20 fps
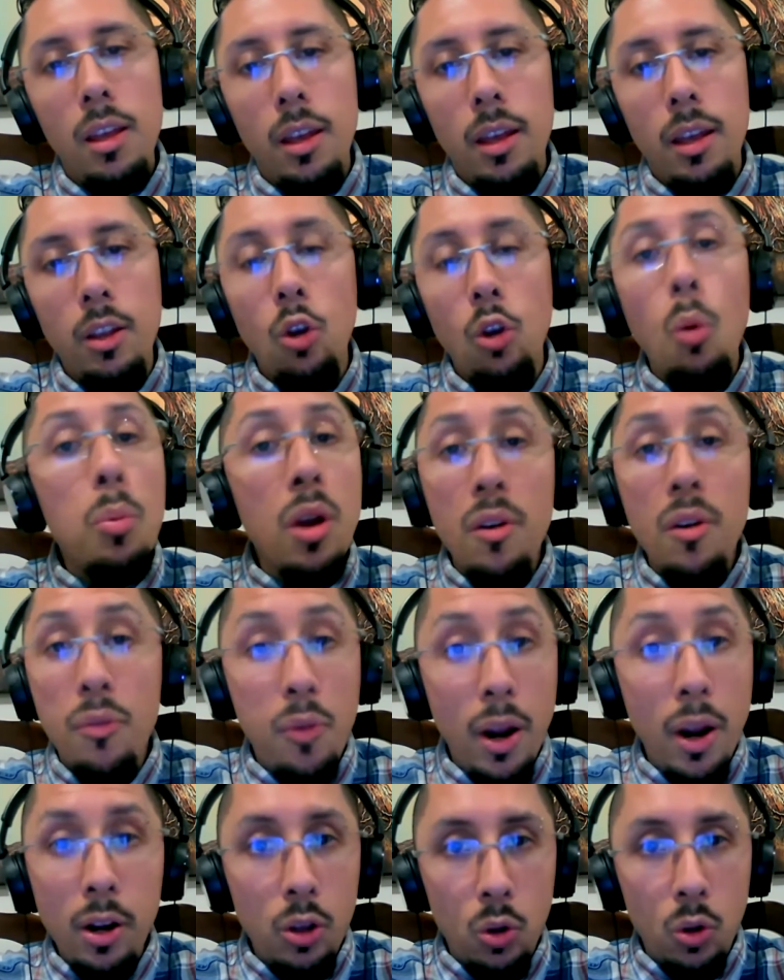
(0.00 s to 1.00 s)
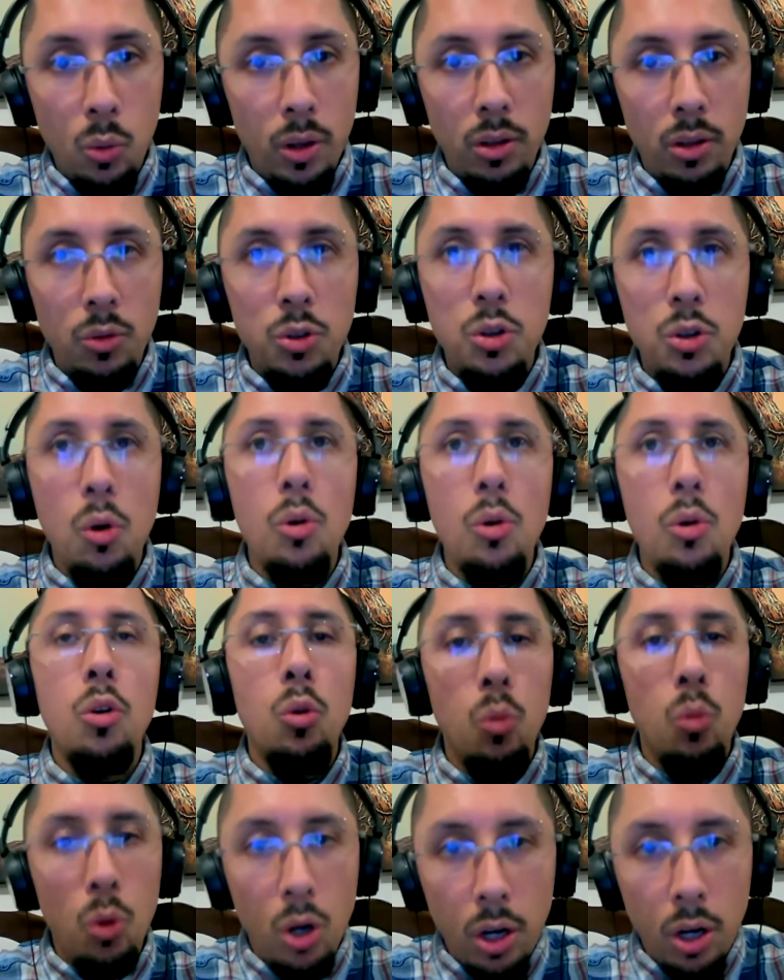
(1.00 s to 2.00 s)
And don't be afraid to do it, to show your
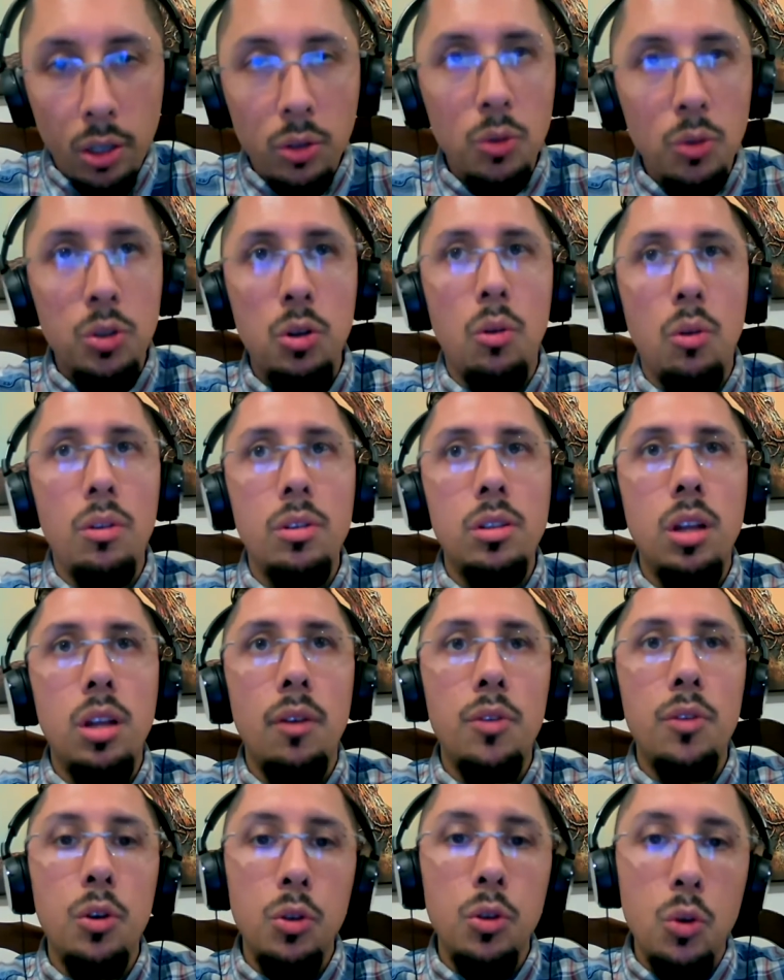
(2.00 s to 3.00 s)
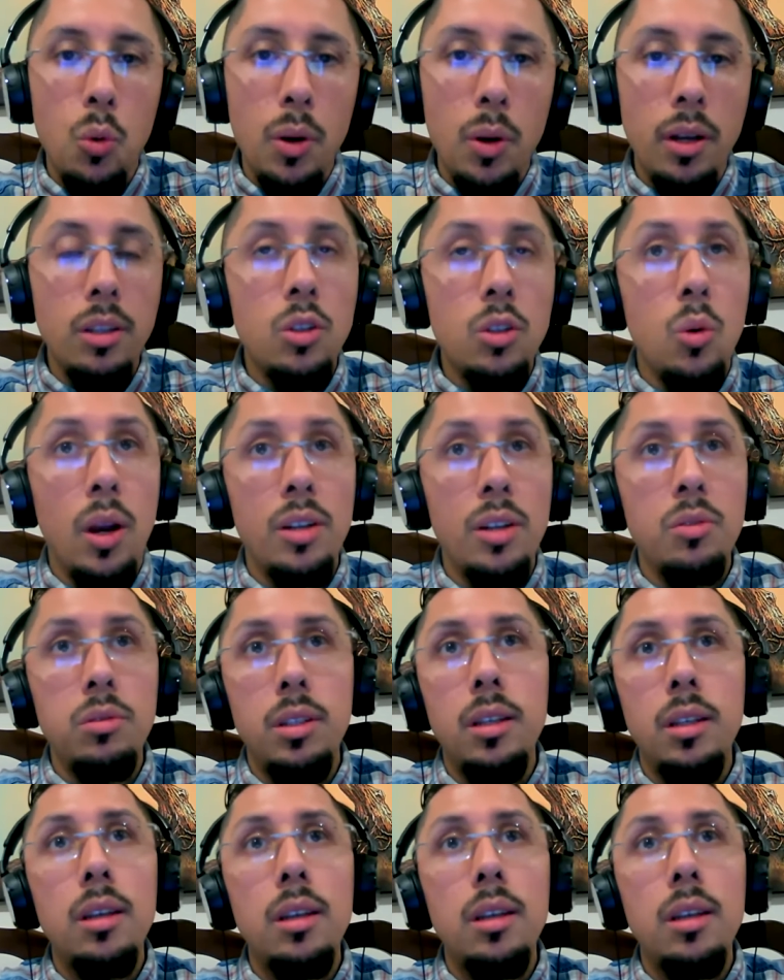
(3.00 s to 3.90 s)
work, to show the stuff you're doing, to actually,